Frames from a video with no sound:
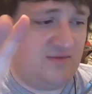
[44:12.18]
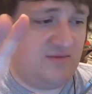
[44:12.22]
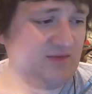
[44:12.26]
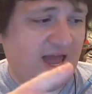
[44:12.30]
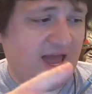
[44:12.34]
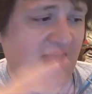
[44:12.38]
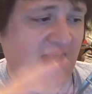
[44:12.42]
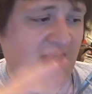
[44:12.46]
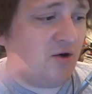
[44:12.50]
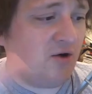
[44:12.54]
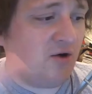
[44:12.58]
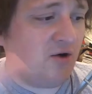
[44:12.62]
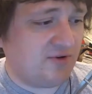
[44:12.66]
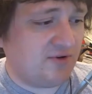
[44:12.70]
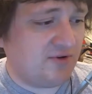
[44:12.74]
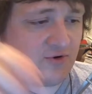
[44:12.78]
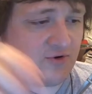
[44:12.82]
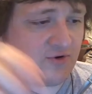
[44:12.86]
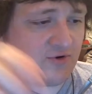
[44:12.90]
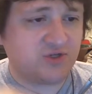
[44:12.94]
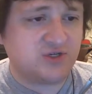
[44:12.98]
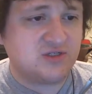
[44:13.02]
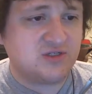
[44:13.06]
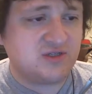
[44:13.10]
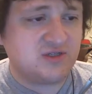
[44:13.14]
alpha
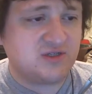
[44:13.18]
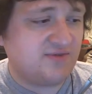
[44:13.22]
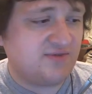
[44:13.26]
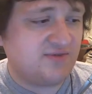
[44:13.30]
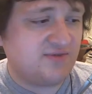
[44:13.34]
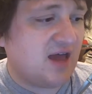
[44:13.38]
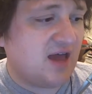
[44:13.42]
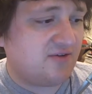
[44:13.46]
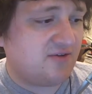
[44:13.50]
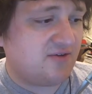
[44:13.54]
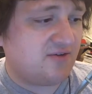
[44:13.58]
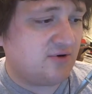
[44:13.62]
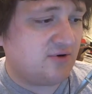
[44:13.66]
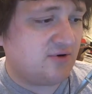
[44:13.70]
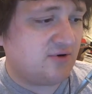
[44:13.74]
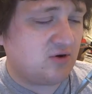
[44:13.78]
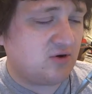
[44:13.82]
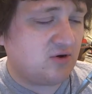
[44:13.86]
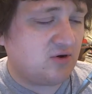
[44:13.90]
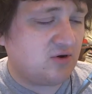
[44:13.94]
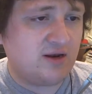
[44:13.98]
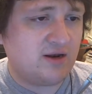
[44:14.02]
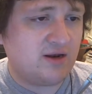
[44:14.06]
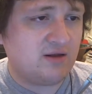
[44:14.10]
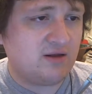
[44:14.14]
versions of that for
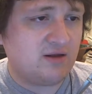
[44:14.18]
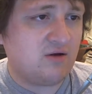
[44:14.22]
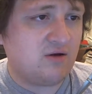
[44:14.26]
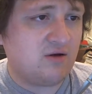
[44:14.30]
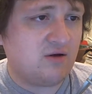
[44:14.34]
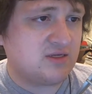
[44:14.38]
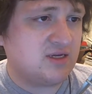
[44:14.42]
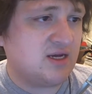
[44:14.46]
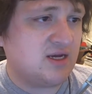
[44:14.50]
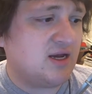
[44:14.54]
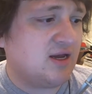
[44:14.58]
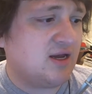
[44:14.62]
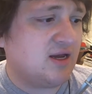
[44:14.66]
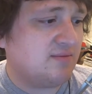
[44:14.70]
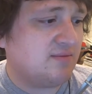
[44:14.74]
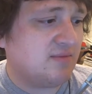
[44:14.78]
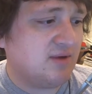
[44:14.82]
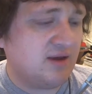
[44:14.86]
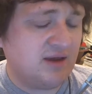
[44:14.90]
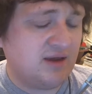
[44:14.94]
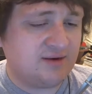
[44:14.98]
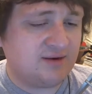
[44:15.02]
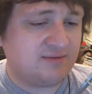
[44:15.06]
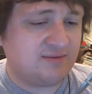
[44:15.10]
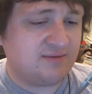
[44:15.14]
quite a long time,
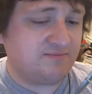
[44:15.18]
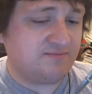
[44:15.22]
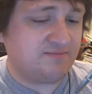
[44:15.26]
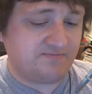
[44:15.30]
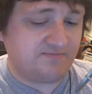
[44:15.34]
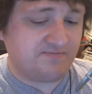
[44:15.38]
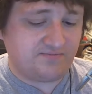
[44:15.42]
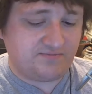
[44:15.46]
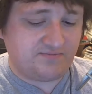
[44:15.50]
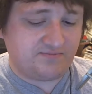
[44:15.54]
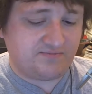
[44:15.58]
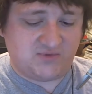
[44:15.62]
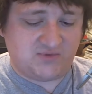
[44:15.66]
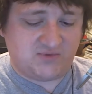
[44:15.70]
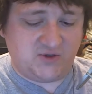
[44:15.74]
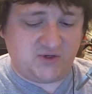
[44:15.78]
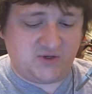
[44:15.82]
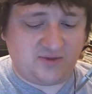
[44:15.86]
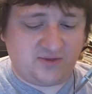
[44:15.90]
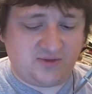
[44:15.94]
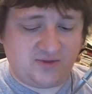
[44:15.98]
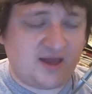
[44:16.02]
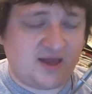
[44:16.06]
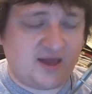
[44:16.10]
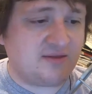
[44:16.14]
and
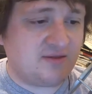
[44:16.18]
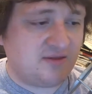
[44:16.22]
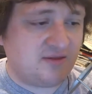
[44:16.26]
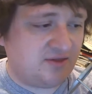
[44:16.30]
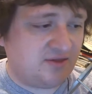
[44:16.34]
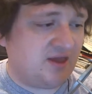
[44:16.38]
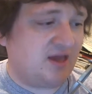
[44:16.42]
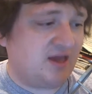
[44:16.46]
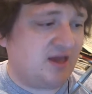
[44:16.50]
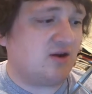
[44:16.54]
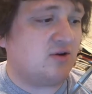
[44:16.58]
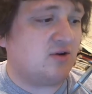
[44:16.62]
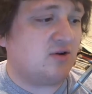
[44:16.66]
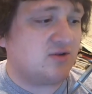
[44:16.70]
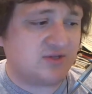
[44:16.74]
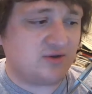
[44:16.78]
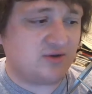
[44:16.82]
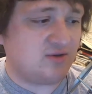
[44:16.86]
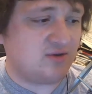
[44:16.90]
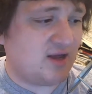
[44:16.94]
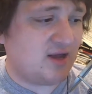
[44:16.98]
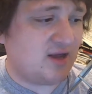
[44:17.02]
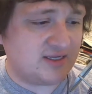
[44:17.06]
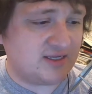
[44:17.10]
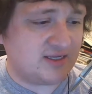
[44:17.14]
so that
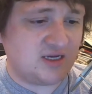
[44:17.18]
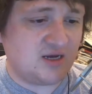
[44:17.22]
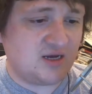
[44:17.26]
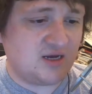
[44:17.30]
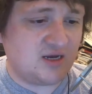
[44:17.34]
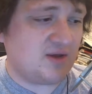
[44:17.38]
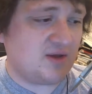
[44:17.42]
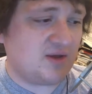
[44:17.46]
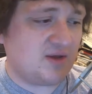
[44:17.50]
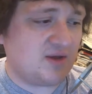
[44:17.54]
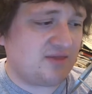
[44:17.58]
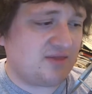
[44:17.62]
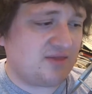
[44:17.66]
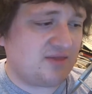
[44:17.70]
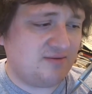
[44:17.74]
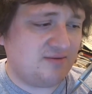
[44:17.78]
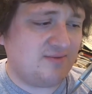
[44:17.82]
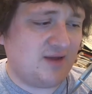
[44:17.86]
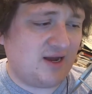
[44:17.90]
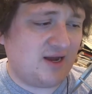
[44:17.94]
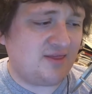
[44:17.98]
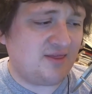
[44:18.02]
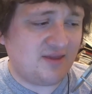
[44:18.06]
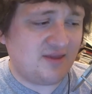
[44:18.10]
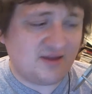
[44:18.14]
also lines up. Like
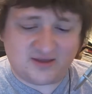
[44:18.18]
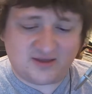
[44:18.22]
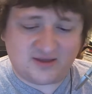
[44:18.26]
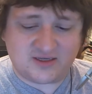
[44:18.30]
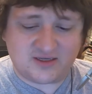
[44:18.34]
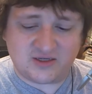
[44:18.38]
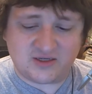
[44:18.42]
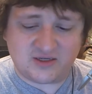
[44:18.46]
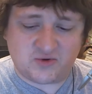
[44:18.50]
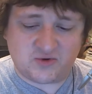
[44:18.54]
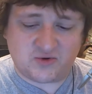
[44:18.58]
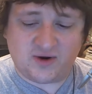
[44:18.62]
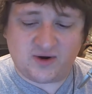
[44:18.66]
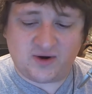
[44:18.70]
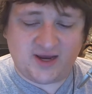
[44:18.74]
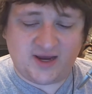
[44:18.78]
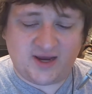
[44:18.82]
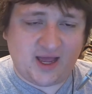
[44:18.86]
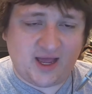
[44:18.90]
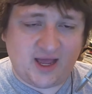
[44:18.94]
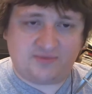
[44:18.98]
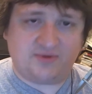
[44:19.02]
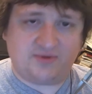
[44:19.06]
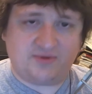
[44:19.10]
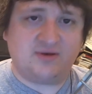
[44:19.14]
I think this is going to
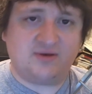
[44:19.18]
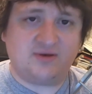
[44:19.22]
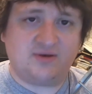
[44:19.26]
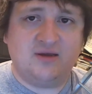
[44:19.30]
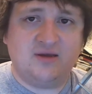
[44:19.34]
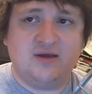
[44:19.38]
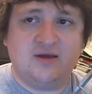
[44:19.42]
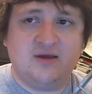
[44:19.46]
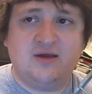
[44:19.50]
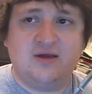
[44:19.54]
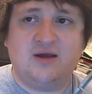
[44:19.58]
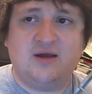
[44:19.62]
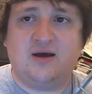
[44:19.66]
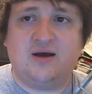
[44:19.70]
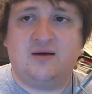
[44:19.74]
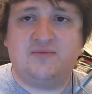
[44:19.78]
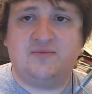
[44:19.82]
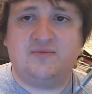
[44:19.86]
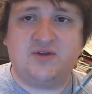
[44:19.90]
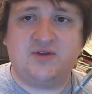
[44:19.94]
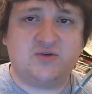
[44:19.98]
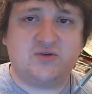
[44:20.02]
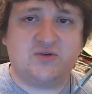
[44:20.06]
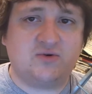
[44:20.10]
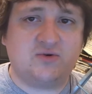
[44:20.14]
happen.
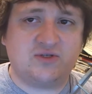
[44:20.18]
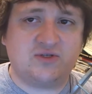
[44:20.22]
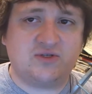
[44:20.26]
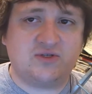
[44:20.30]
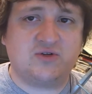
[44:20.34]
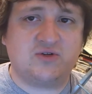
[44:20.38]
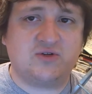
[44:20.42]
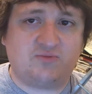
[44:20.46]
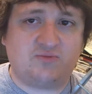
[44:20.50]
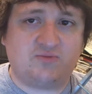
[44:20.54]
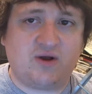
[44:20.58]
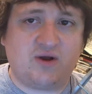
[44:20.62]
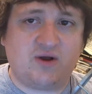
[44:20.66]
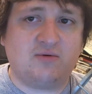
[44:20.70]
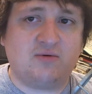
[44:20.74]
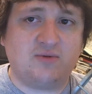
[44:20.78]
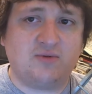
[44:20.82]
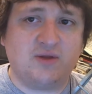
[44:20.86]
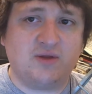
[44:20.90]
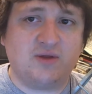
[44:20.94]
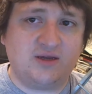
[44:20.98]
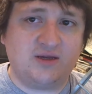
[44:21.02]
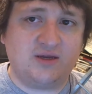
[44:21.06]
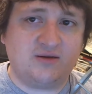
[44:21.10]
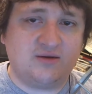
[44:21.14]
The sources are
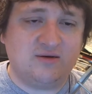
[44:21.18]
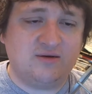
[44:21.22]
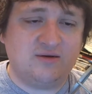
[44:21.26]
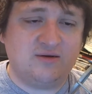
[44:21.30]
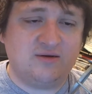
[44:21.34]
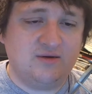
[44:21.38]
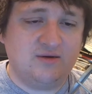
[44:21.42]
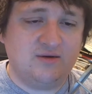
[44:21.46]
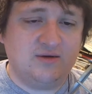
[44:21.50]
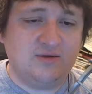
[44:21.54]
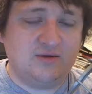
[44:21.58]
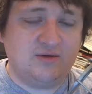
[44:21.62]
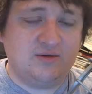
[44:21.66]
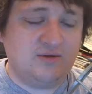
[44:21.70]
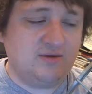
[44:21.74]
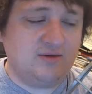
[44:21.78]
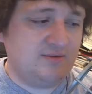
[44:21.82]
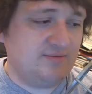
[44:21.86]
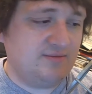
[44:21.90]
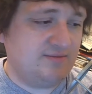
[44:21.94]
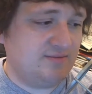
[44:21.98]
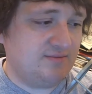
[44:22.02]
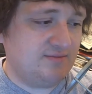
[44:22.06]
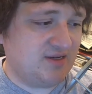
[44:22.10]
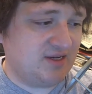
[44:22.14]
probably,
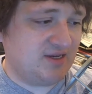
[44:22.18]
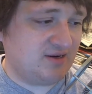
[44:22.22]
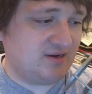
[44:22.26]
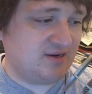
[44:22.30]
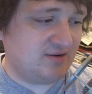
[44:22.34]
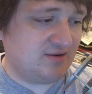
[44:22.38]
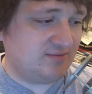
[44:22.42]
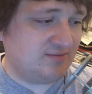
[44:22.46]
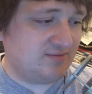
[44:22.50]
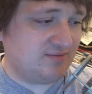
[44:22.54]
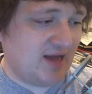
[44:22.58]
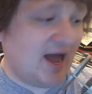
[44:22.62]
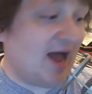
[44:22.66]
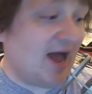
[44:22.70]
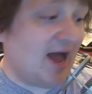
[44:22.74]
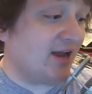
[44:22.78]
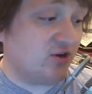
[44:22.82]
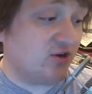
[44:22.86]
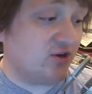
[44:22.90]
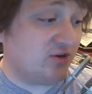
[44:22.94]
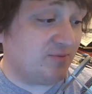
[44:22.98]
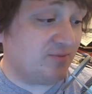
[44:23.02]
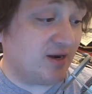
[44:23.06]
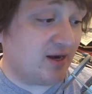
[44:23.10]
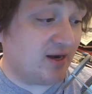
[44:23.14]
I
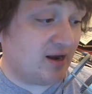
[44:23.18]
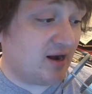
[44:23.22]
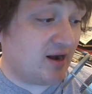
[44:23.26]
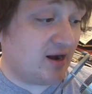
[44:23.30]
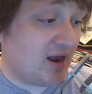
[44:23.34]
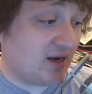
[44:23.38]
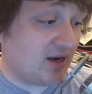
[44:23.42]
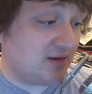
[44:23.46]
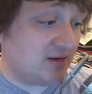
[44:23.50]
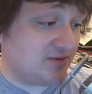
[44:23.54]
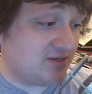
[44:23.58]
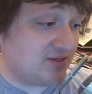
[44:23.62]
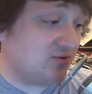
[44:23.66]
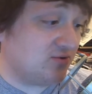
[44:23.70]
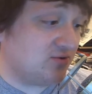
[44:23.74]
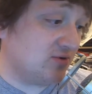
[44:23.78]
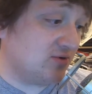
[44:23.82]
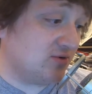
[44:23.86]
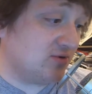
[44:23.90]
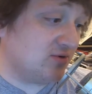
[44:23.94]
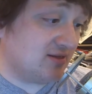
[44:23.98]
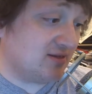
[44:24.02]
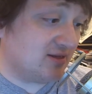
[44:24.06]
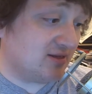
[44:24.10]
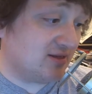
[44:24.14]
could have been an anonymous
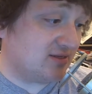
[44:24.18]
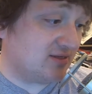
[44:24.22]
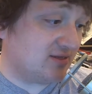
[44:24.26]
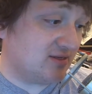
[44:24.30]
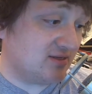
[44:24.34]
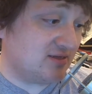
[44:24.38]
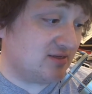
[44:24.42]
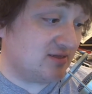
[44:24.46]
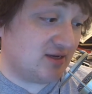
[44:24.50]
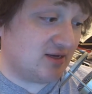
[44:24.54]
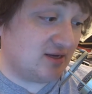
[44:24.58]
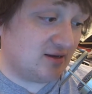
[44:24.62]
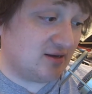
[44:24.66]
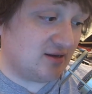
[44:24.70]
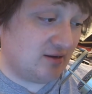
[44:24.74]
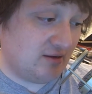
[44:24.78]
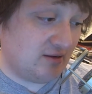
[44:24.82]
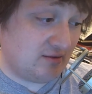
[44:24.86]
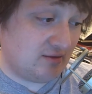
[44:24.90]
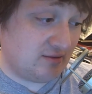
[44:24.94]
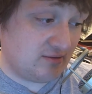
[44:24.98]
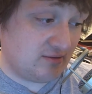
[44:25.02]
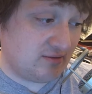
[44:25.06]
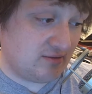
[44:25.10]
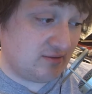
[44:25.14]
source on this and said,
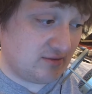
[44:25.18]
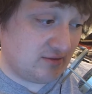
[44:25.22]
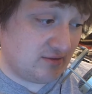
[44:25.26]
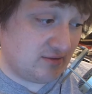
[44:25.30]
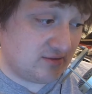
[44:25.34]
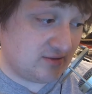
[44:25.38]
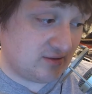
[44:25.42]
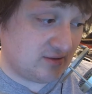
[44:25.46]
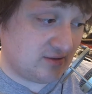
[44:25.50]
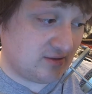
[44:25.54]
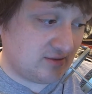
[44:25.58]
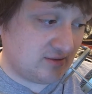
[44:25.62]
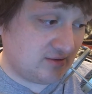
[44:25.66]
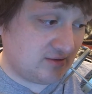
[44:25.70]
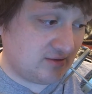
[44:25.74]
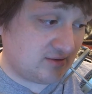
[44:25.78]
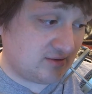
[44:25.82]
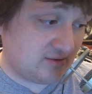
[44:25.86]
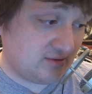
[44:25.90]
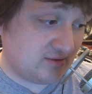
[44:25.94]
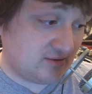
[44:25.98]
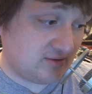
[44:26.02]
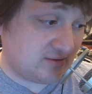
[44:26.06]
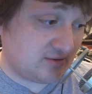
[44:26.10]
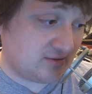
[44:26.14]
hey, it's going to
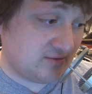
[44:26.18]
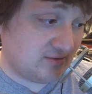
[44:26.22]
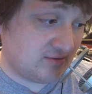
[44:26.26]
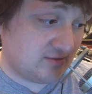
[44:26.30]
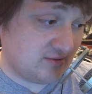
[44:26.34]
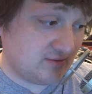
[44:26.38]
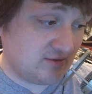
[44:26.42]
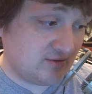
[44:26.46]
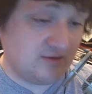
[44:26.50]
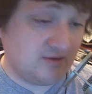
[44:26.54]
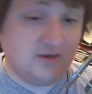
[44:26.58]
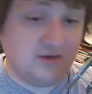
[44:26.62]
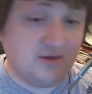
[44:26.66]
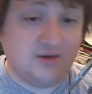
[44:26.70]
launch in October.